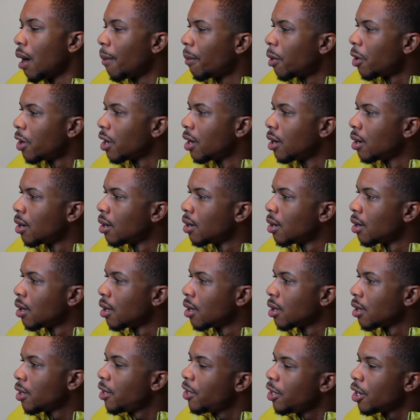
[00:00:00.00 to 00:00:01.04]
My boy,
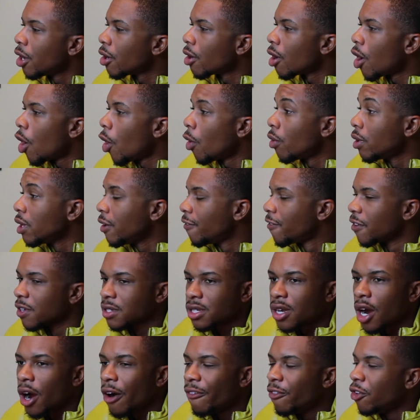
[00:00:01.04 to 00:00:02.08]
Kiara only
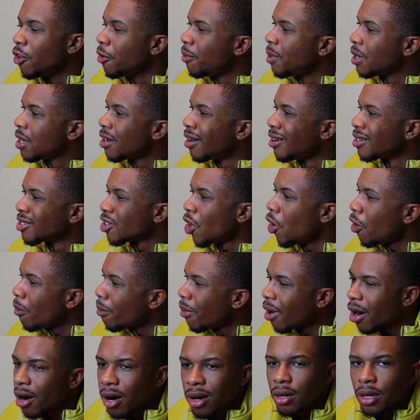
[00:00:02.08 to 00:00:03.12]
feels sorry for you because
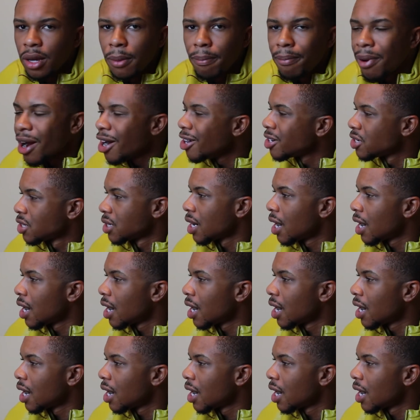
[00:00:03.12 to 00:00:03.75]
Omar embarrassed